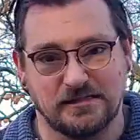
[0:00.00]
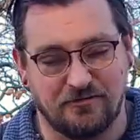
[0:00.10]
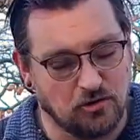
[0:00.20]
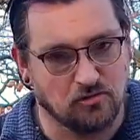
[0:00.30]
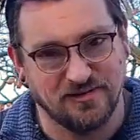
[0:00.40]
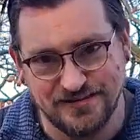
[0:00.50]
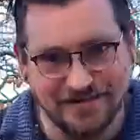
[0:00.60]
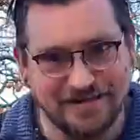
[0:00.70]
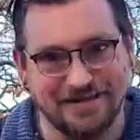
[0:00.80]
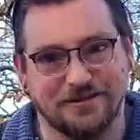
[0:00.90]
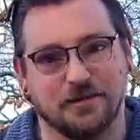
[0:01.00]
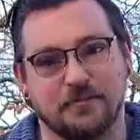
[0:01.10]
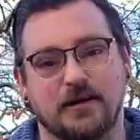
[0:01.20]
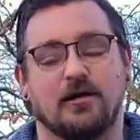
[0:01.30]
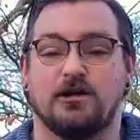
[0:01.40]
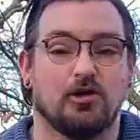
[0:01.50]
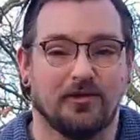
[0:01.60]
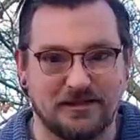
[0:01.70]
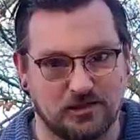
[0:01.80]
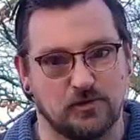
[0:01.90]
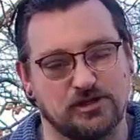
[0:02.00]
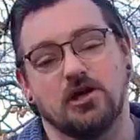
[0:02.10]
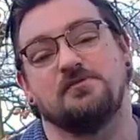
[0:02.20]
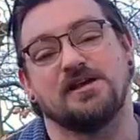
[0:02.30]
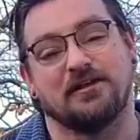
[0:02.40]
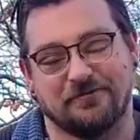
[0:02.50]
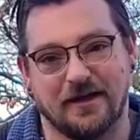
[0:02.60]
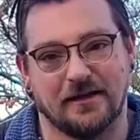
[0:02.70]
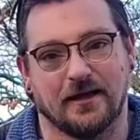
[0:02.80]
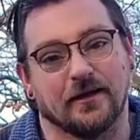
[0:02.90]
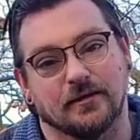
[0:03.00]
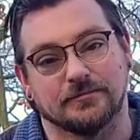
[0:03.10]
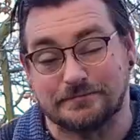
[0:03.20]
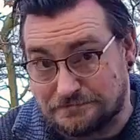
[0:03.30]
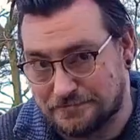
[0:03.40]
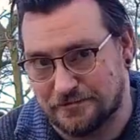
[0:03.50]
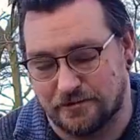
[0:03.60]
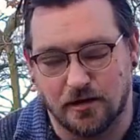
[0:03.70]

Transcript: if you don't really need them. You know, you don't need 2 stoves and a firelighter, you know.